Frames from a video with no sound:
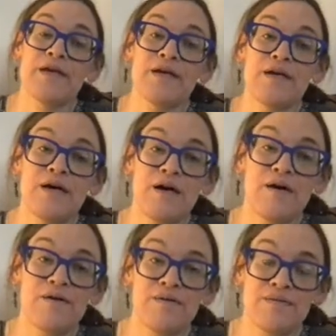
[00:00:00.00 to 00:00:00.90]

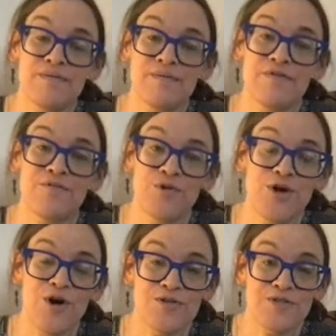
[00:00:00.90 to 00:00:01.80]
the
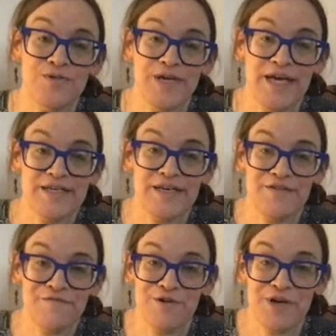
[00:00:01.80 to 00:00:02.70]
rook also can't
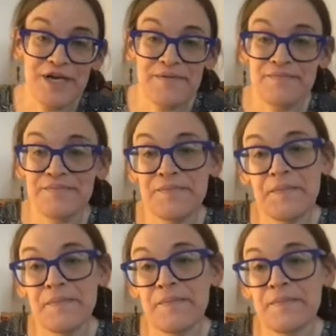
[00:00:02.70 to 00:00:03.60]
get free,
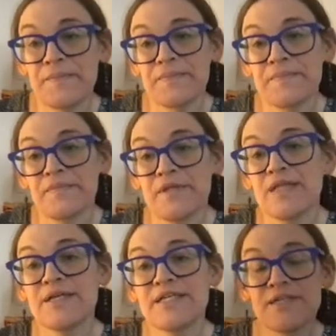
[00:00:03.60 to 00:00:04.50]

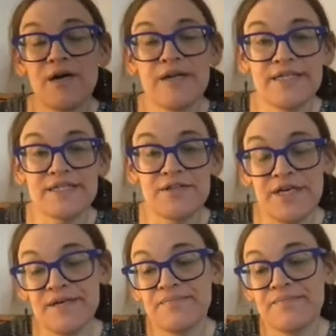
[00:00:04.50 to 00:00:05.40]
at least not easily.